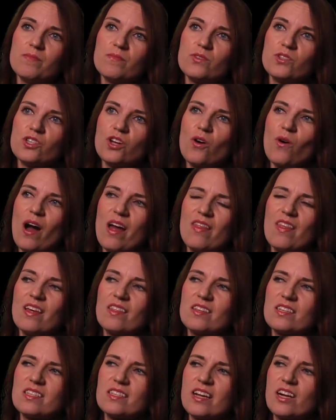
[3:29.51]
So I
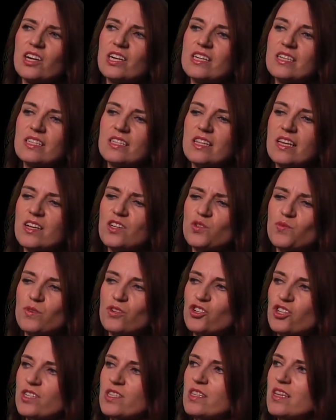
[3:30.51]
think the scariest things were
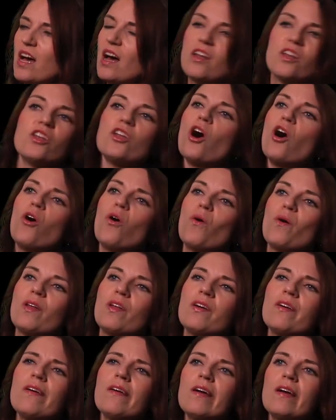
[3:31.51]
just the
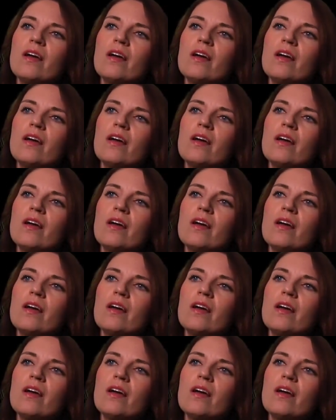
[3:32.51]
unknown